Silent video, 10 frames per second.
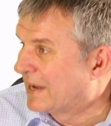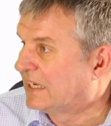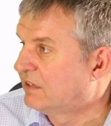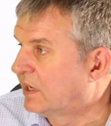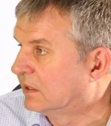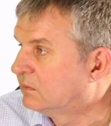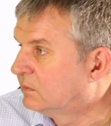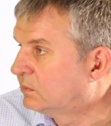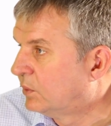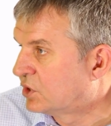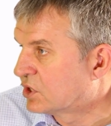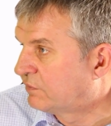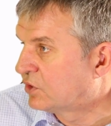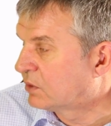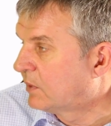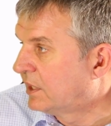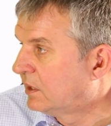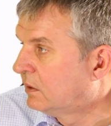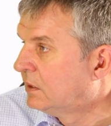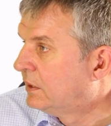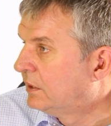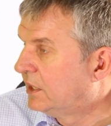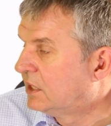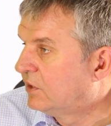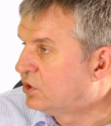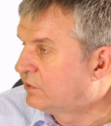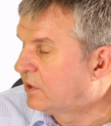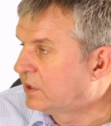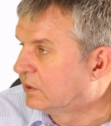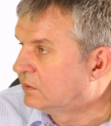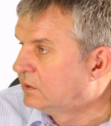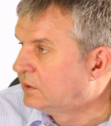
main event, which no. is the Fishermania individual final.